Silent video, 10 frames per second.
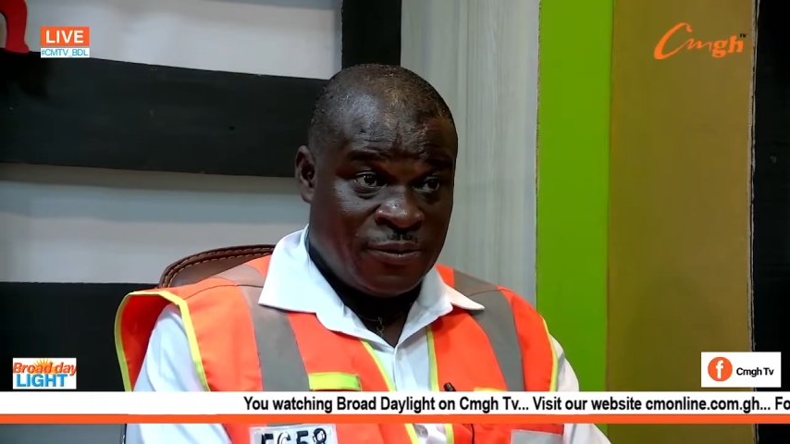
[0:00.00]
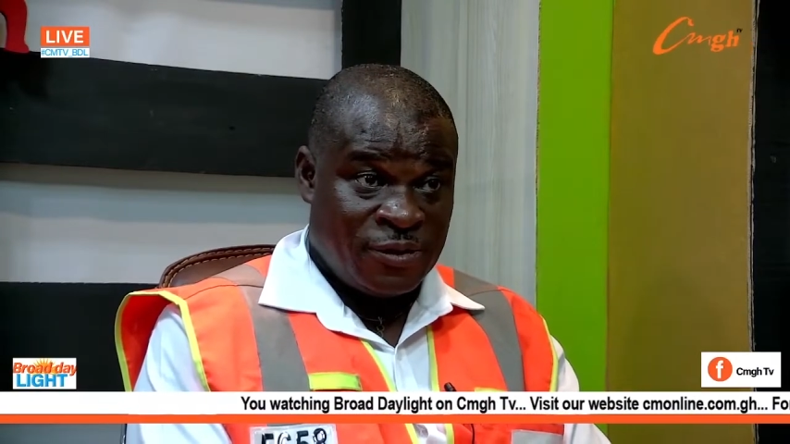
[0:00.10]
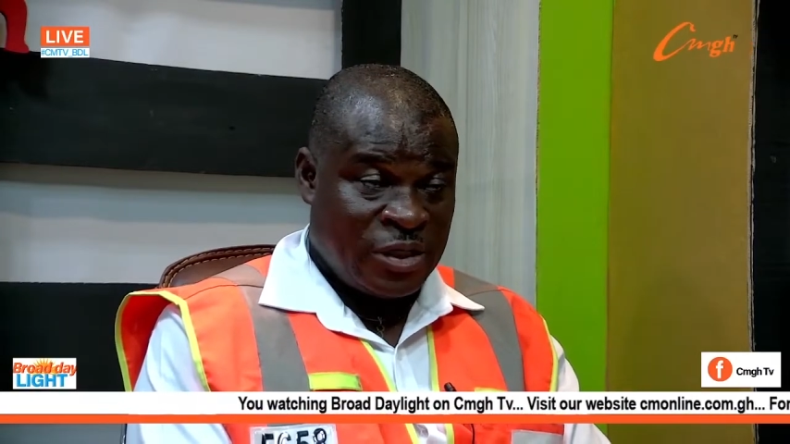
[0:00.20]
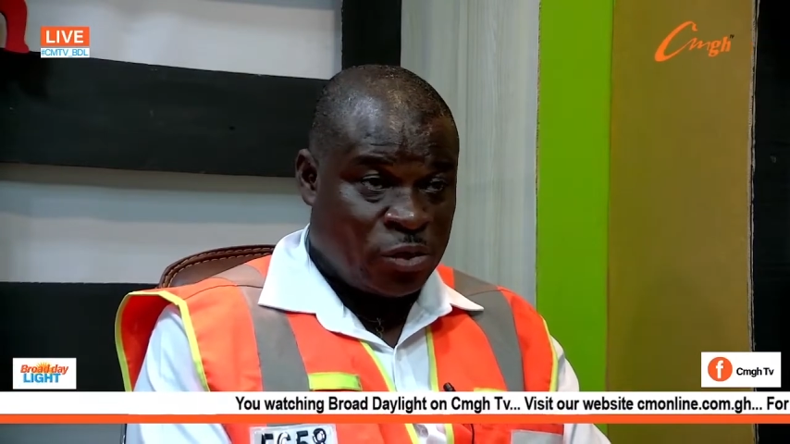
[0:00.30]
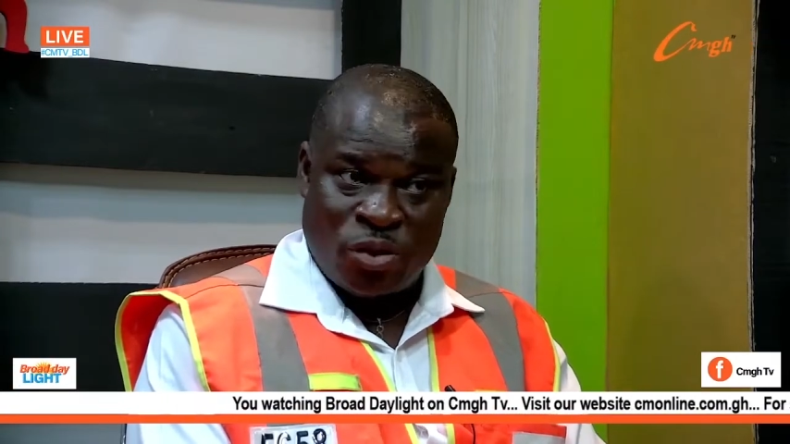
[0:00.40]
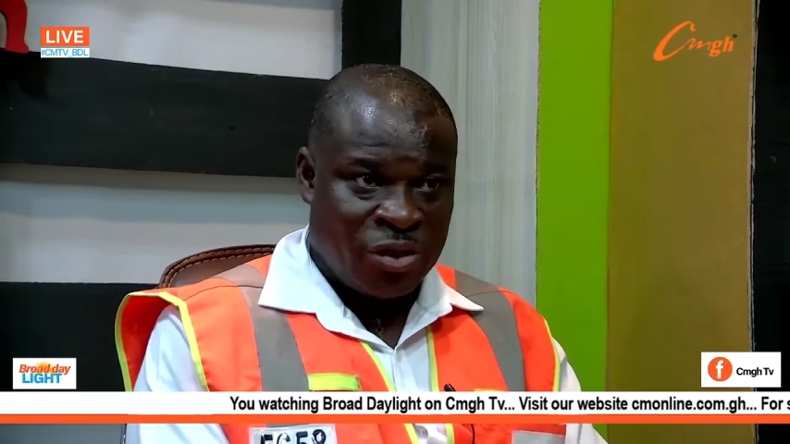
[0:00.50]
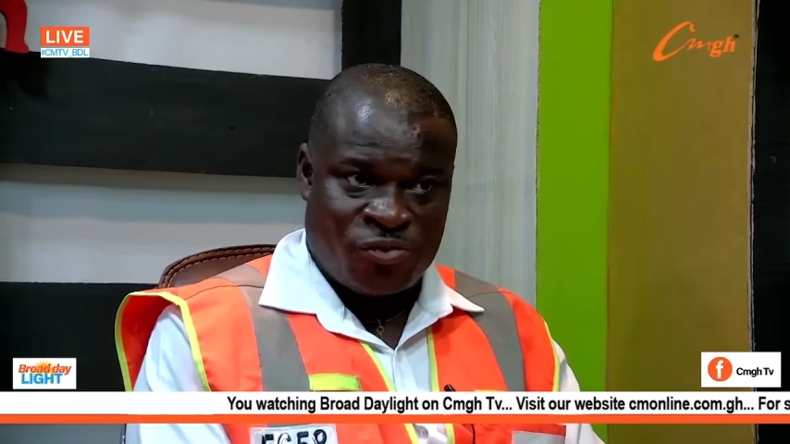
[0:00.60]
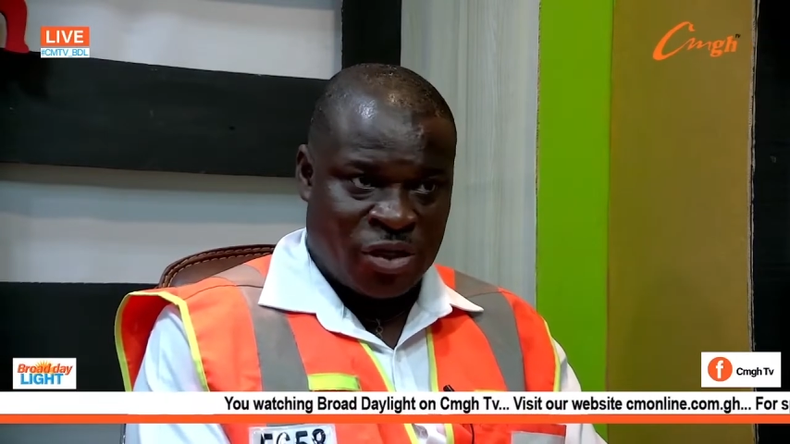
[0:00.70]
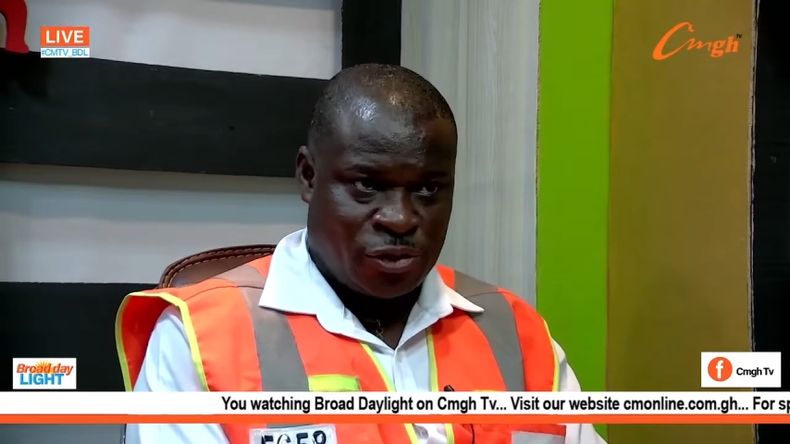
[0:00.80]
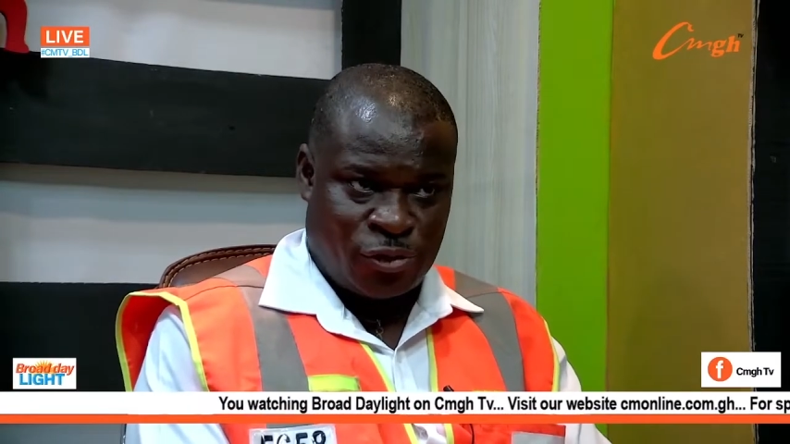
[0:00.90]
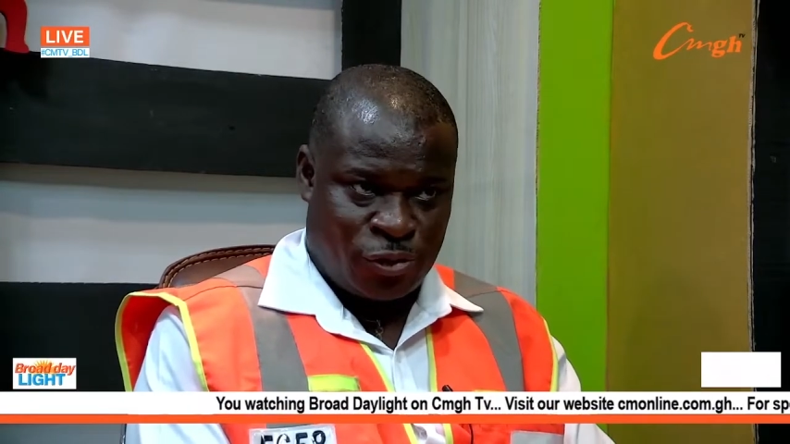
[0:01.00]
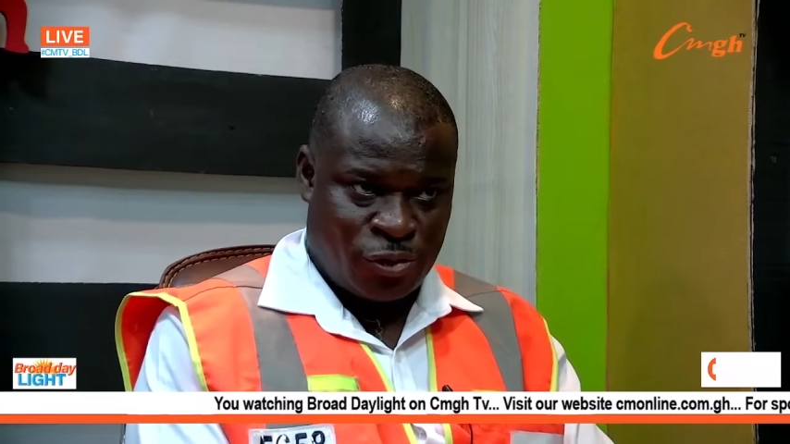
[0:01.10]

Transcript: It will interest you.